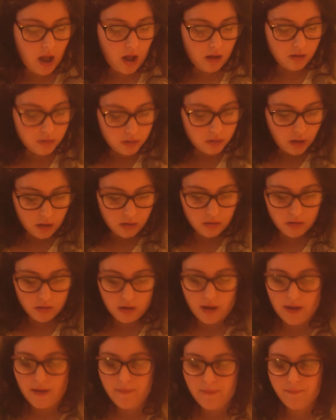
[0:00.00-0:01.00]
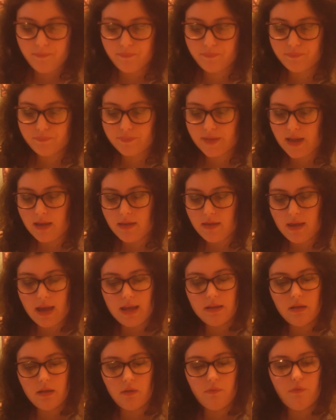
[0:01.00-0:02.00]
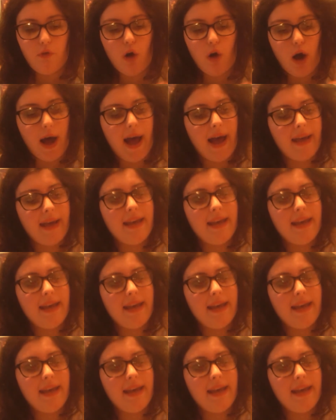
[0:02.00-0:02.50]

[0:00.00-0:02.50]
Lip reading: longer. And then for high